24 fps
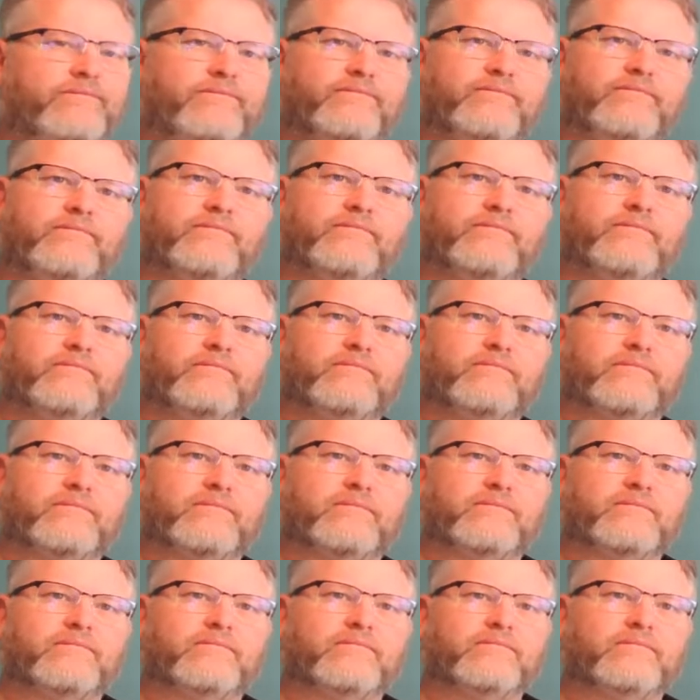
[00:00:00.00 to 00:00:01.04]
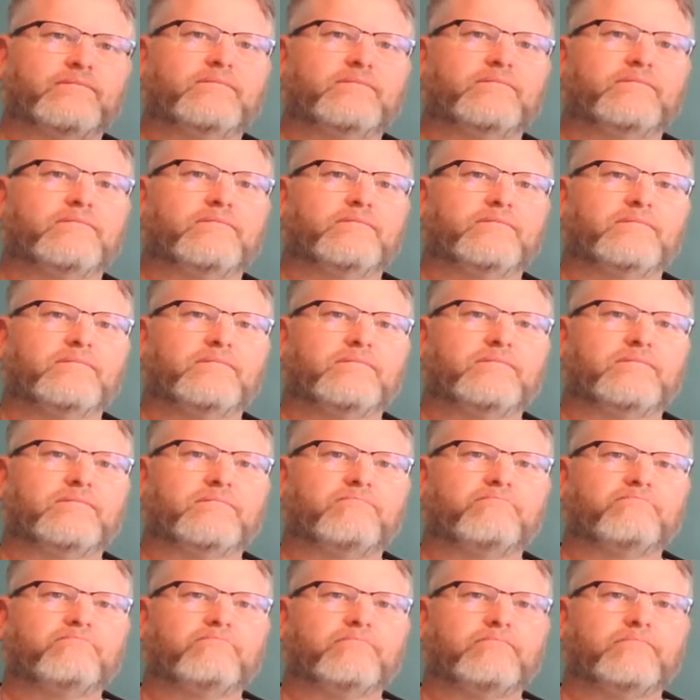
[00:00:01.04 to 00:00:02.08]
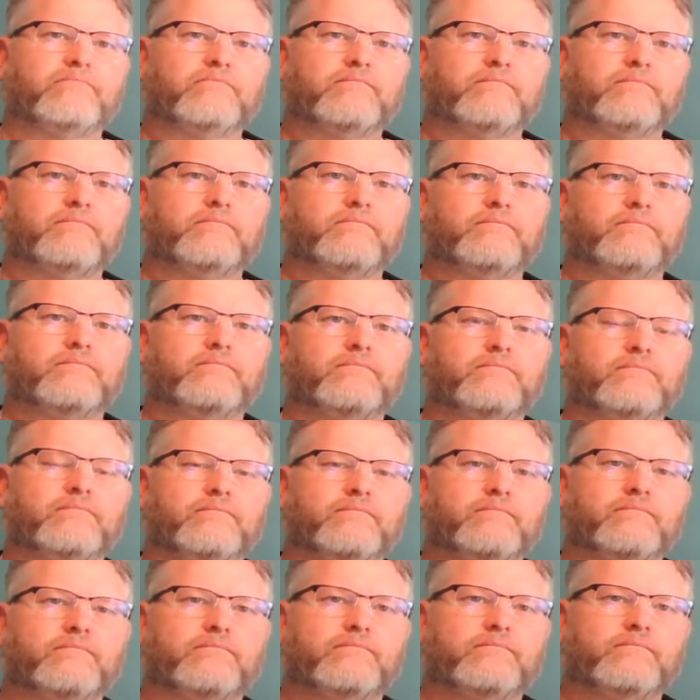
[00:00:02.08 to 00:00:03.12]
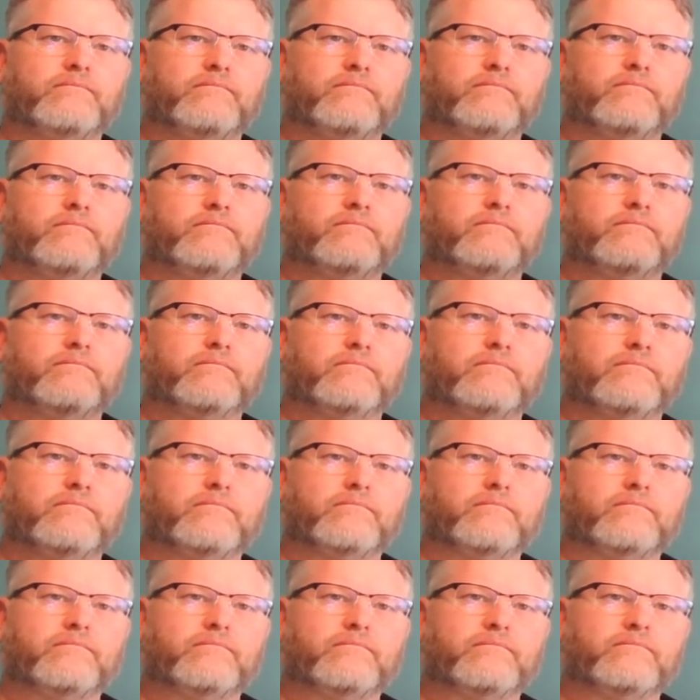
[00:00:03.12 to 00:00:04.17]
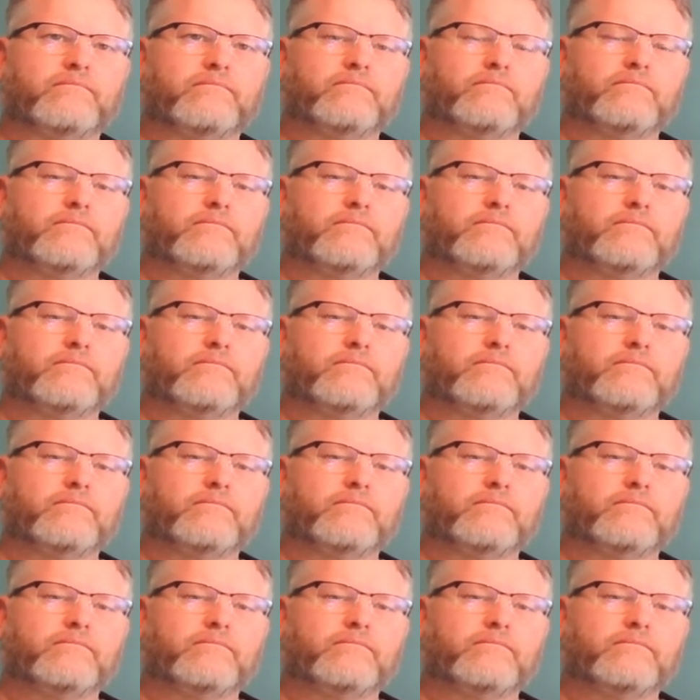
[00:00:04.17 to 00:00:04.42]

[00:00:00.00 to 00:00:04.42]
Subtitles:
No words are spoken by the person on screen.